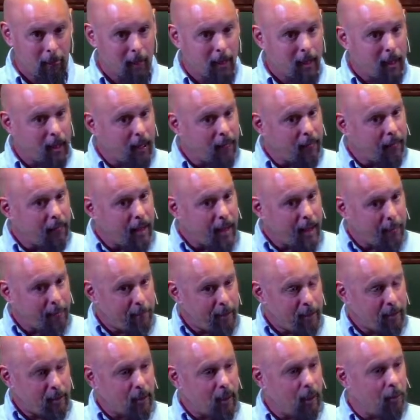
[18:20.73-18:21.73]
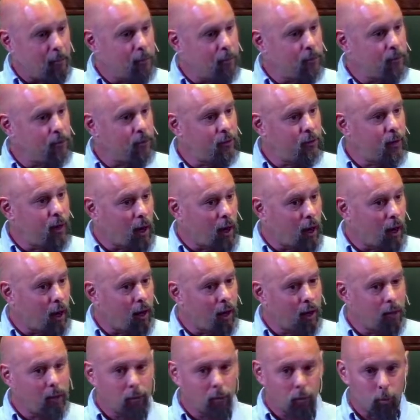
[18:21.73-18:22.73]
And that becomes
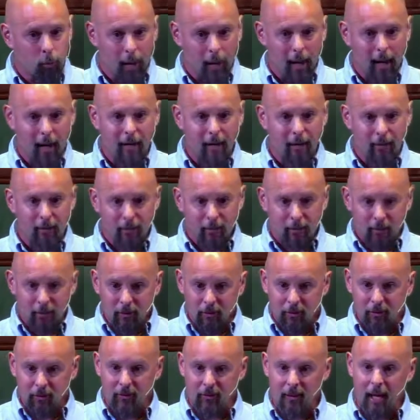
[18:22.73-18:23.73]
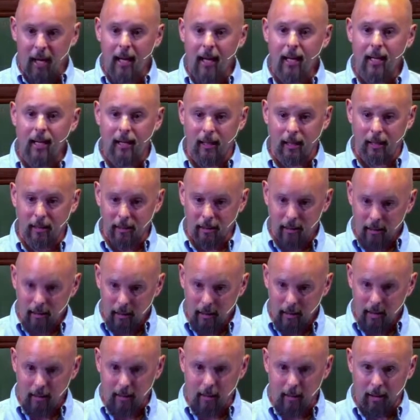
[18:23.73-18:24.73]
our way of staying
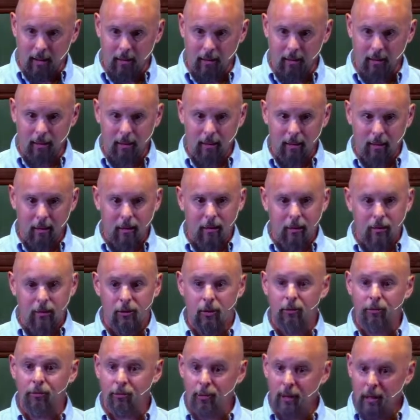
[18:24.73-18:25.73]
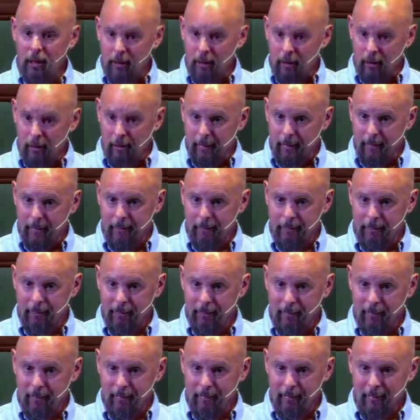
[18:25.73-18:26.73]
addicted to fear,
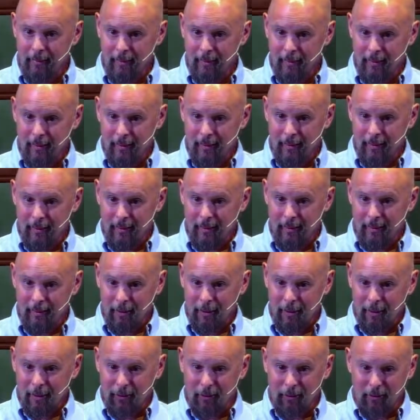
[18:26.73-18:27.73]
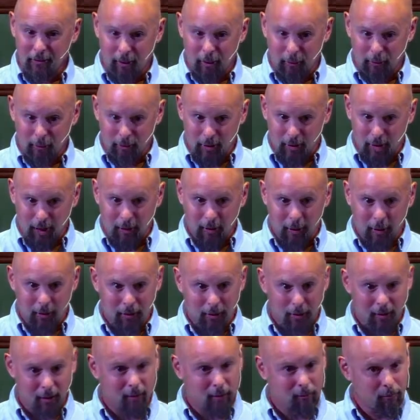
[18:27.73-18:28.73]
right? Because
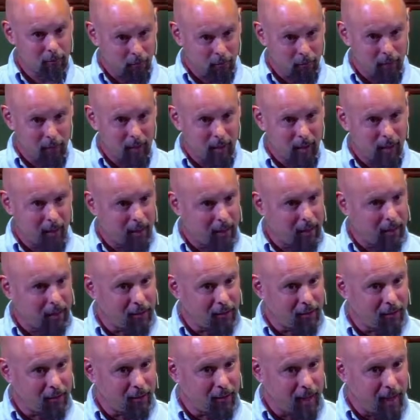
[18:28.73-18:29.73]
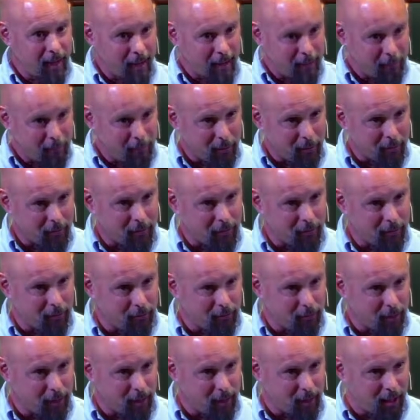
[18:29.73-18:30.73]
self-cherishing really is the opposite of
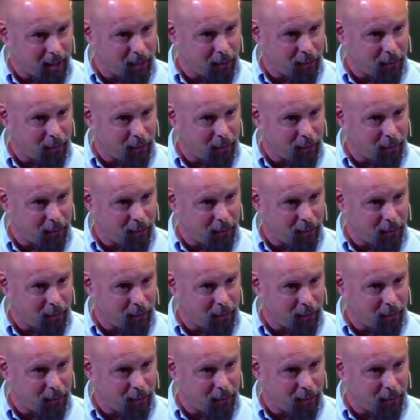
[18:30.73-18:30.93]
love.